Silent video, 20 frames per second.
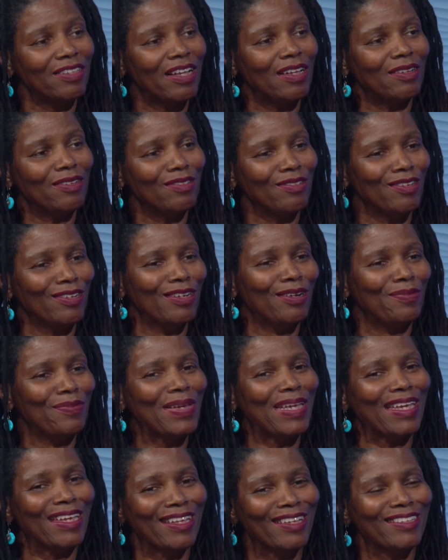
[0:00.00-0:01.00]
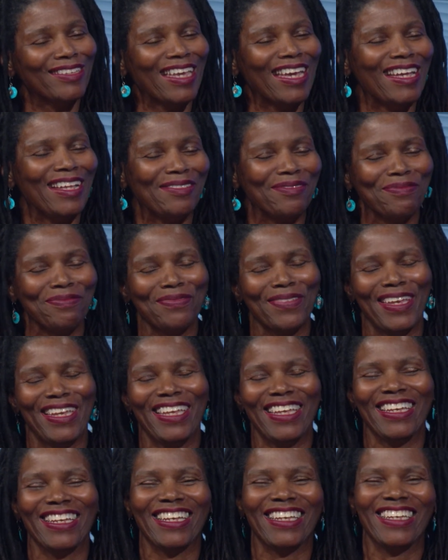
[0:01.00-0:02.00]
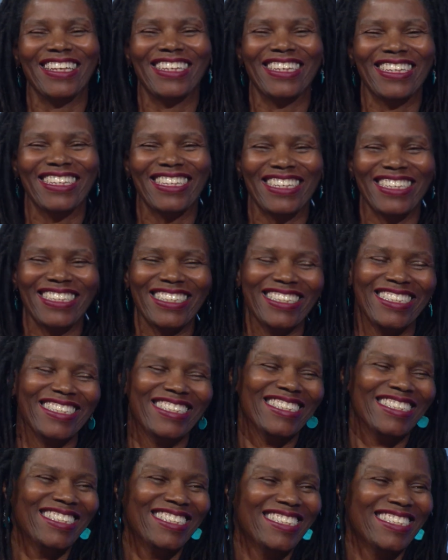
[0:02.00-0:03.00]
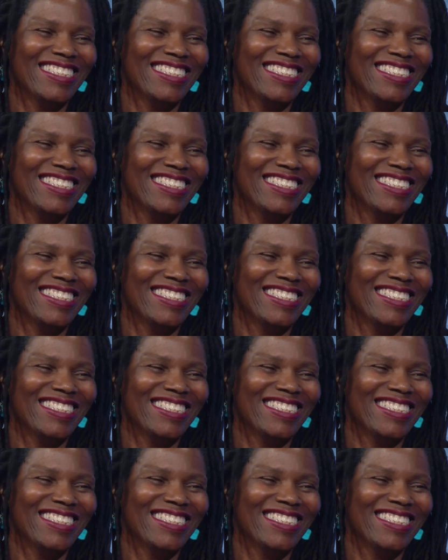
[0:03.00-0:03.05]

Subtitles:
We know we do right here in Hampton. Ruby's here. Come